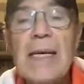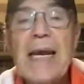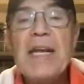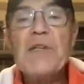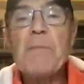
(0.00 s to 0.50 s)

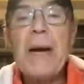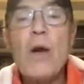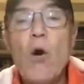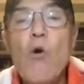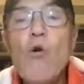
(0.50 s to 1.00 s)
"It is
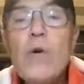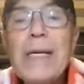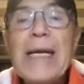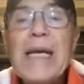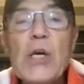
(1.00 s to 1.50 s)
my
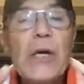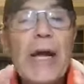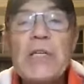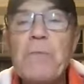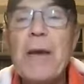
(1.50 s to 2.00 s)
own eager
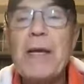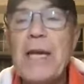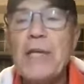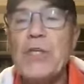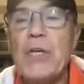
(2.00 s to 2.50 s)

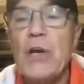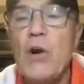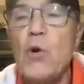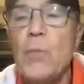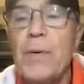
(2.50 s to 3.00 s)
expectation and
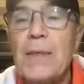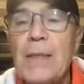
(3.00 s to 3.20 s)
hope